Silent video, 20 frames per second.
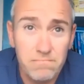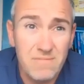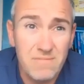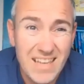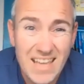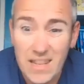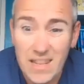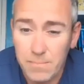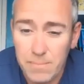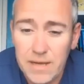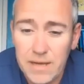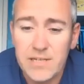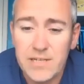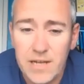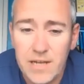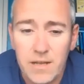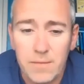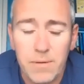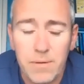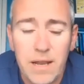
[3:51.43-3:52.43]
get the best
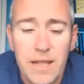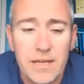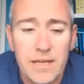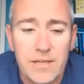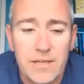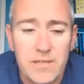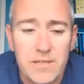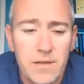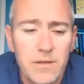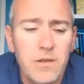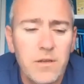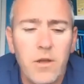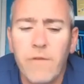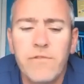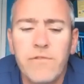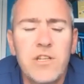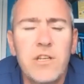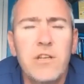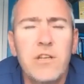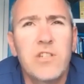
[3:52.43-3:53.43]
out of the players and
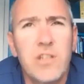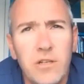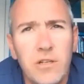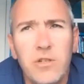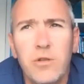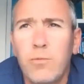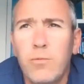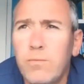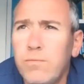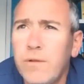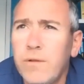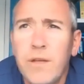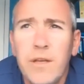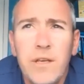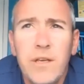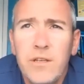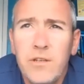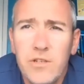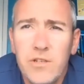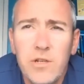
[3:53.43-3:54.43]
obviously you still do
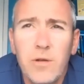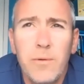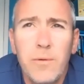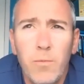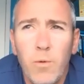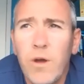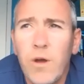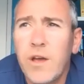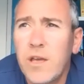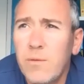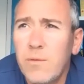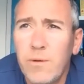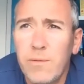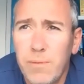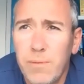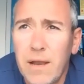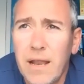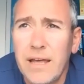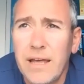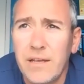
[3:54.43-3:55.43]
you still be working with
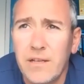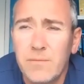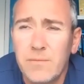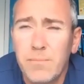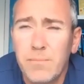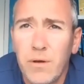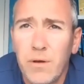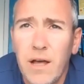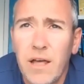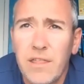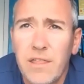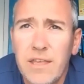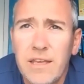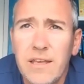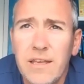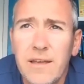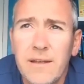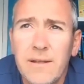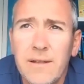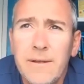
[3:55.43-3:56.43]
players but i
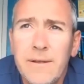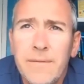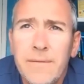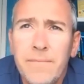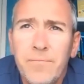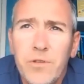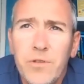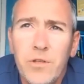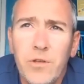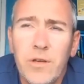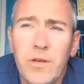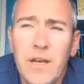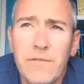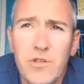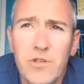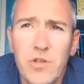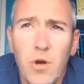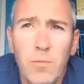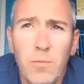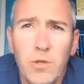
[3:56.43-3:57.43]
think you can have
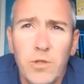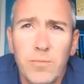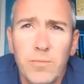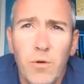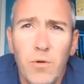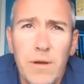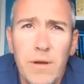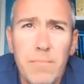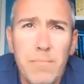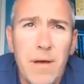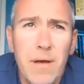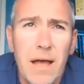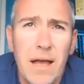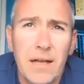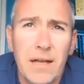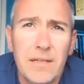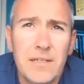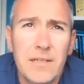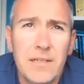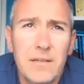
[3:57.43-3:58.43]
so much more
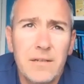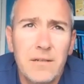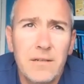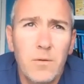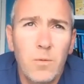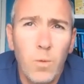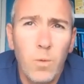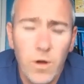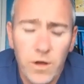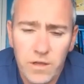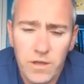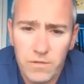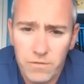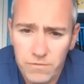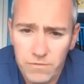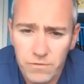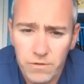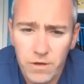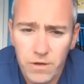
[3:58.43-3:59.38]
impact working through the